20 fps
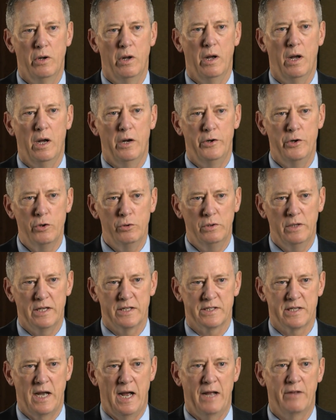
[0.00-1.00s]

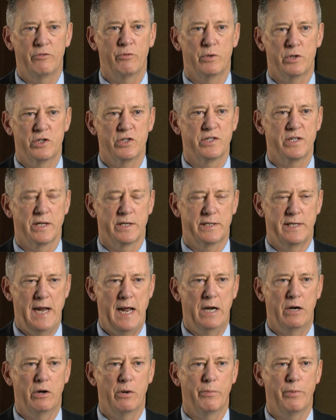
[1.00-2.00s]
nucleosides, which is the
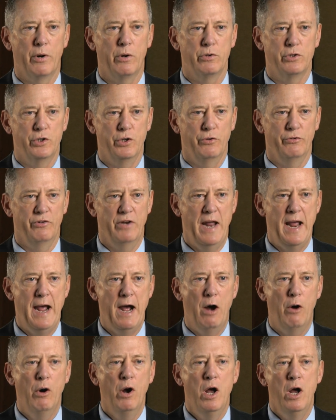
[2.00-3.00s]
standard approach used
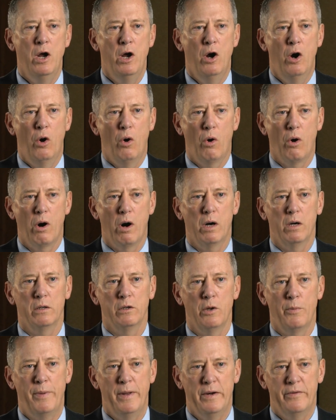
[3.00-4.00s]
now, or
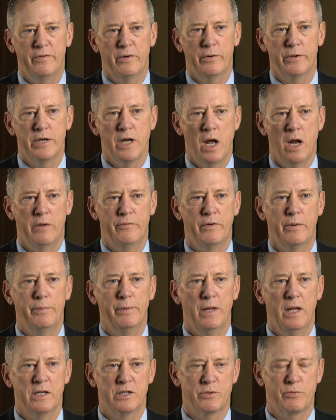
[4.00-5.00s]
lopinavir/ritonavir
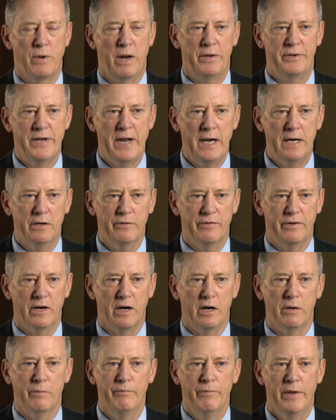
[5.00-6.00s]
plus
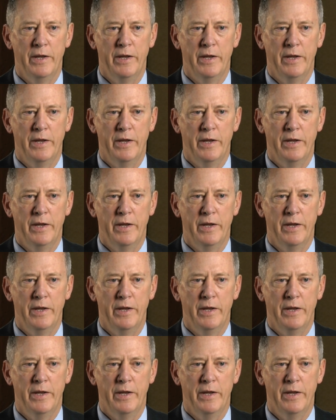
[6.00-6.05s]
raltegravir.